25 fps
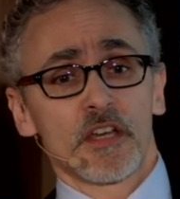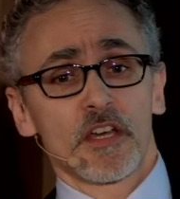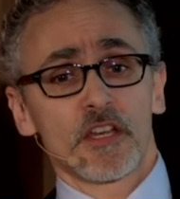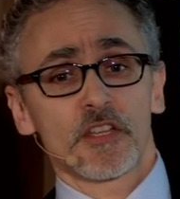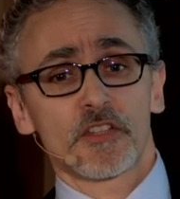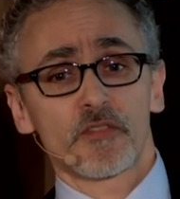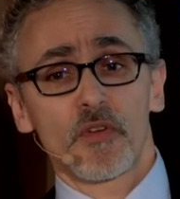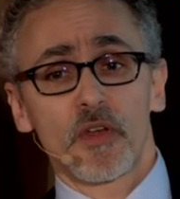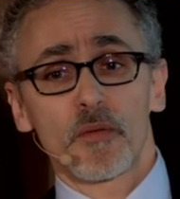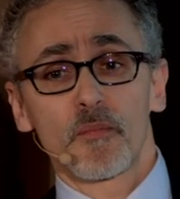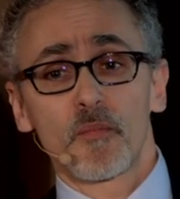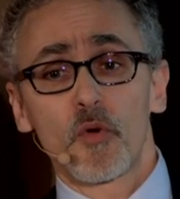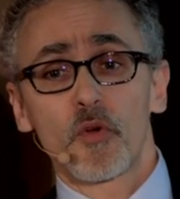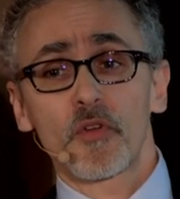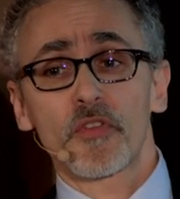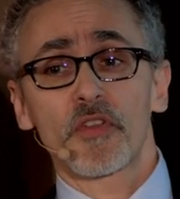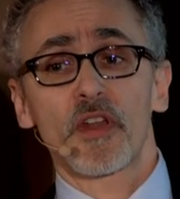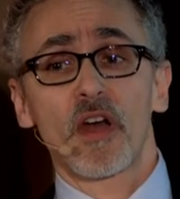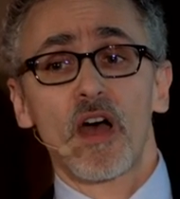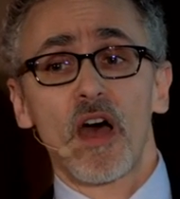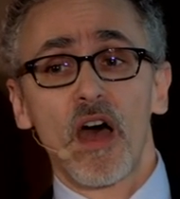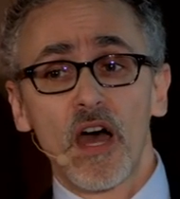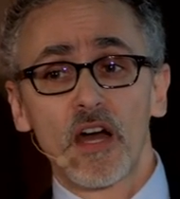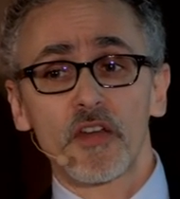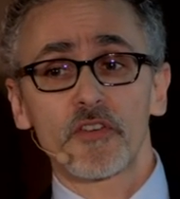has run more
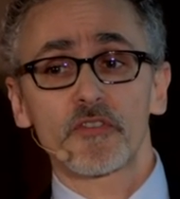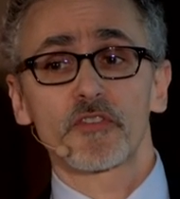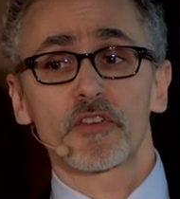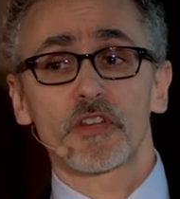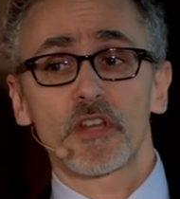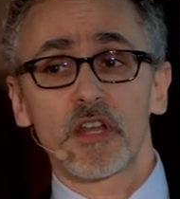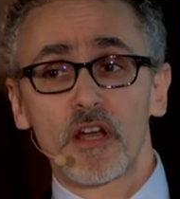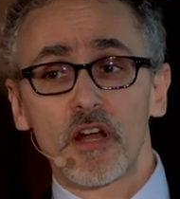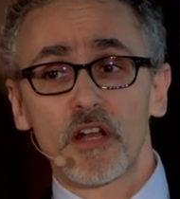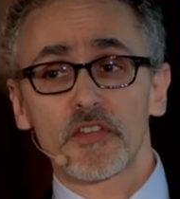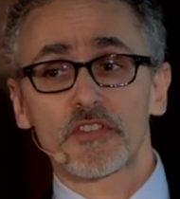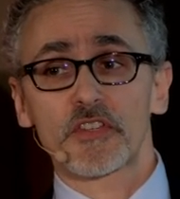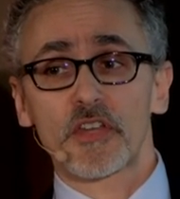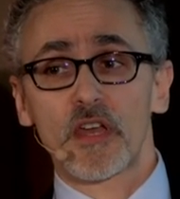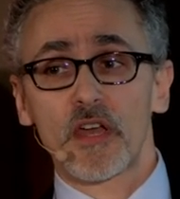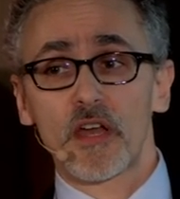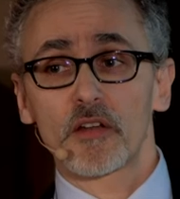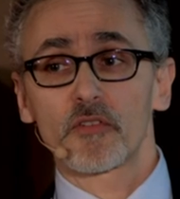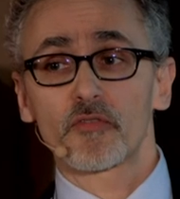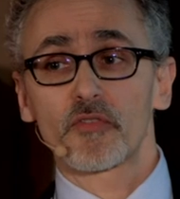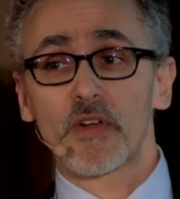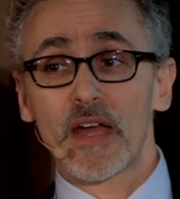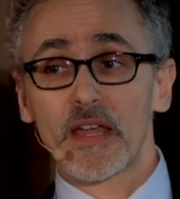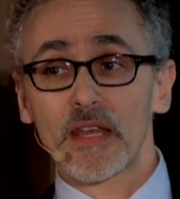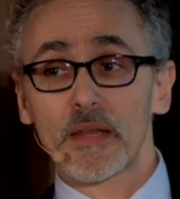than 100
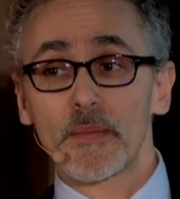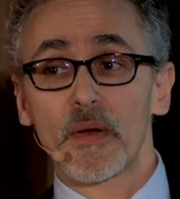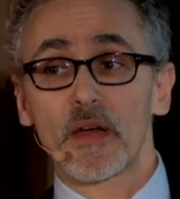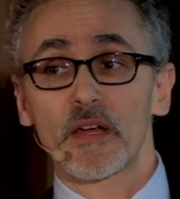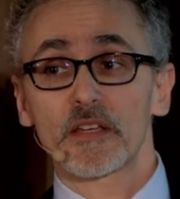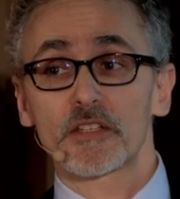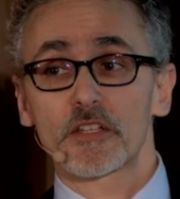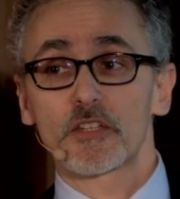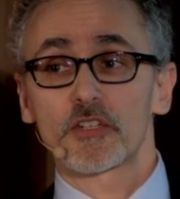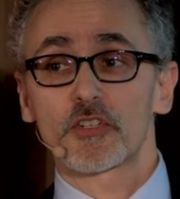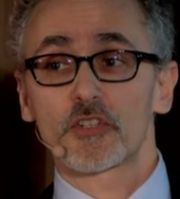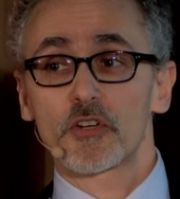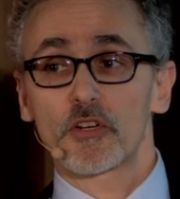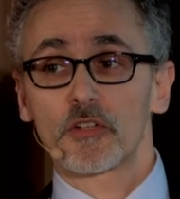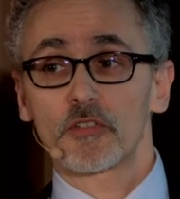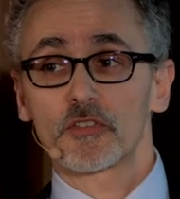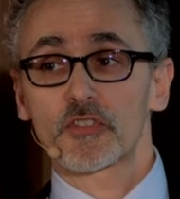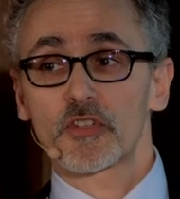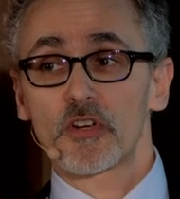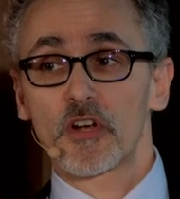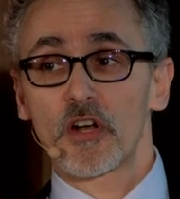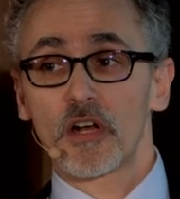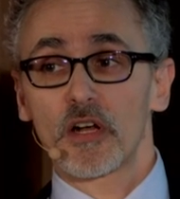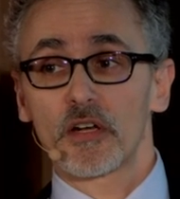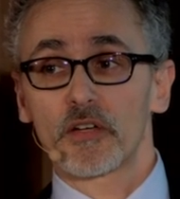large-scale randomized
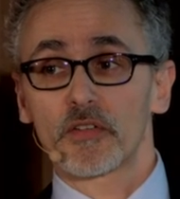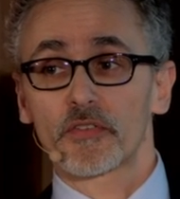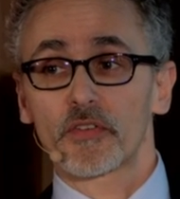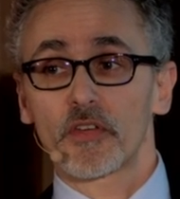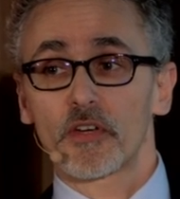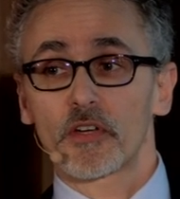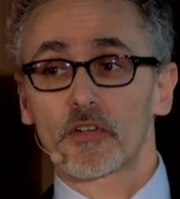controlled trials